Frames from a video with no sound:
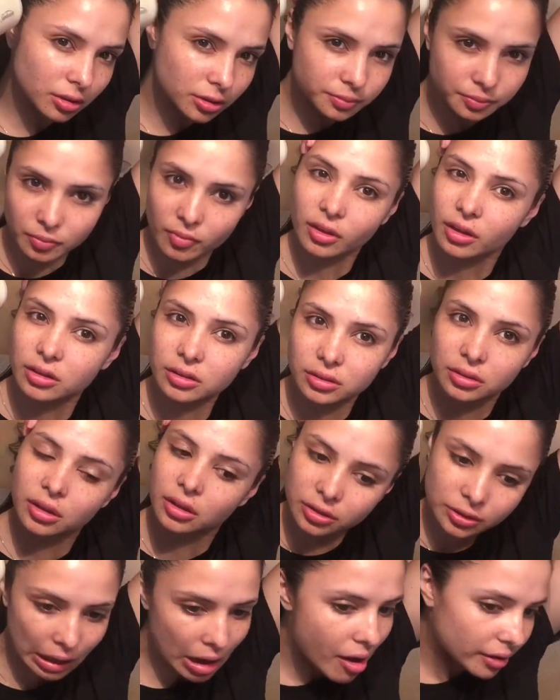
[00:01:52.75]
and just
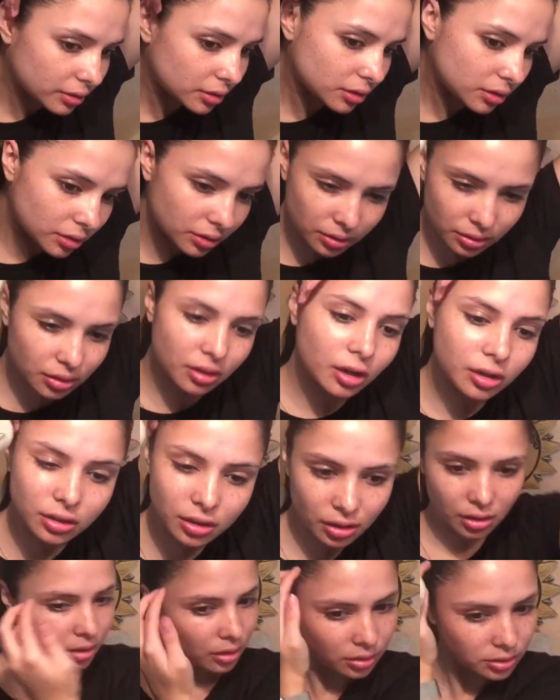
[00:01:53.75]

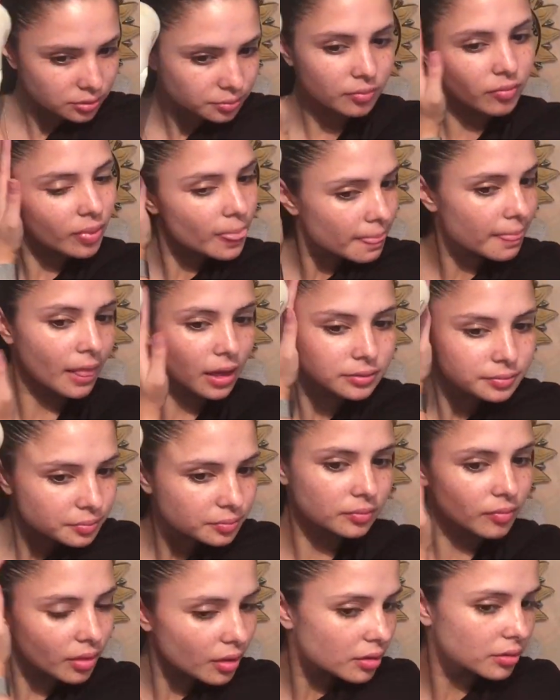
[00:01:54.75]
really
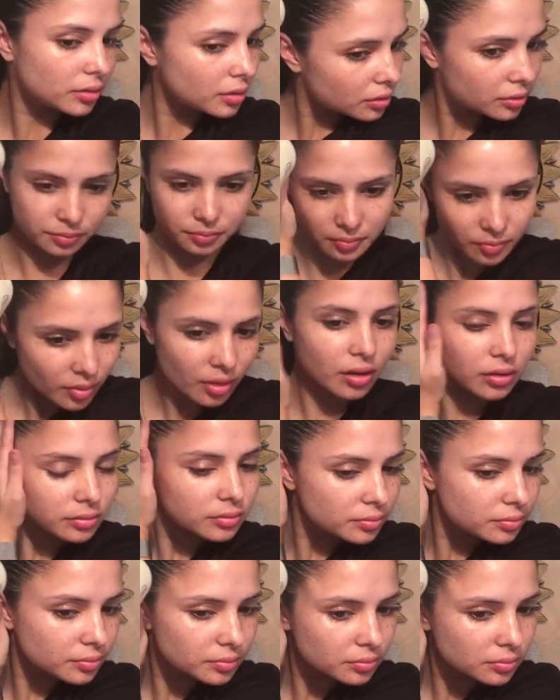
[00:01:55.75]
kind of work in the
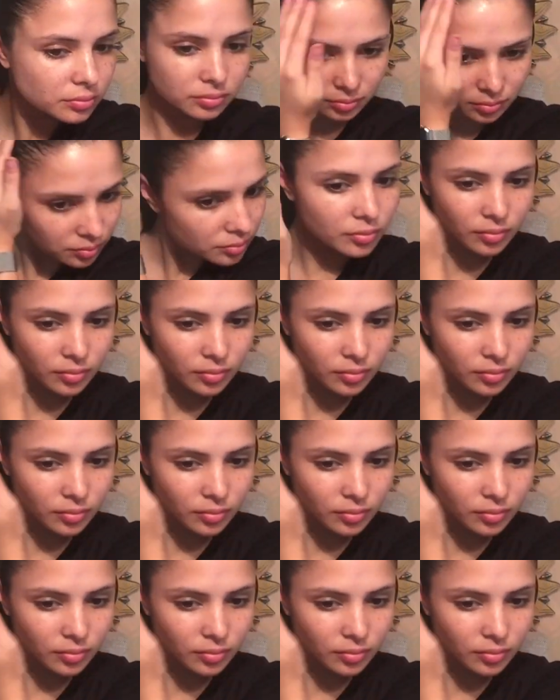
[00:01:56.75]
sides